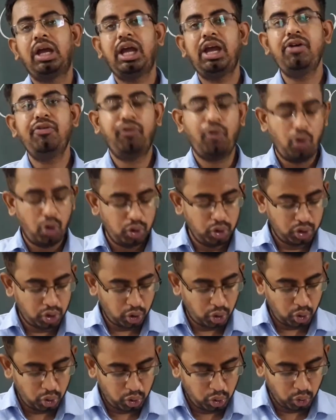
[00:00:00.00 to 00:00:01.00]
He
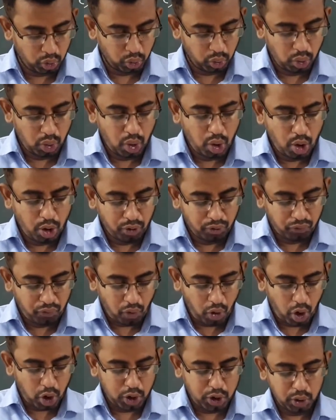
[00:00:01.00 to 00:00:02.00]
won't do
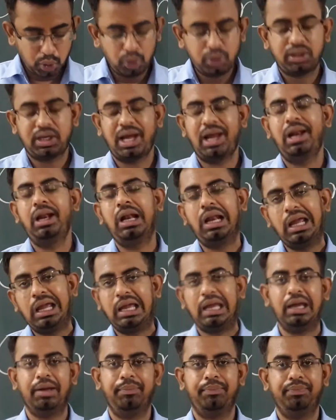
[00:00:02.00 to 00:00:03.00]
what you tell
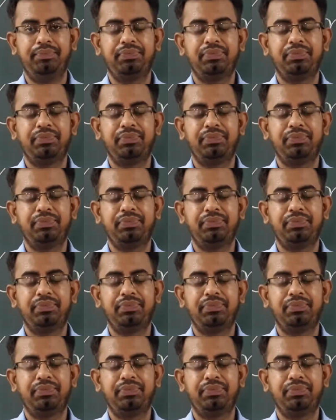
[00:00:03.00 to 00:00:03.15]
him.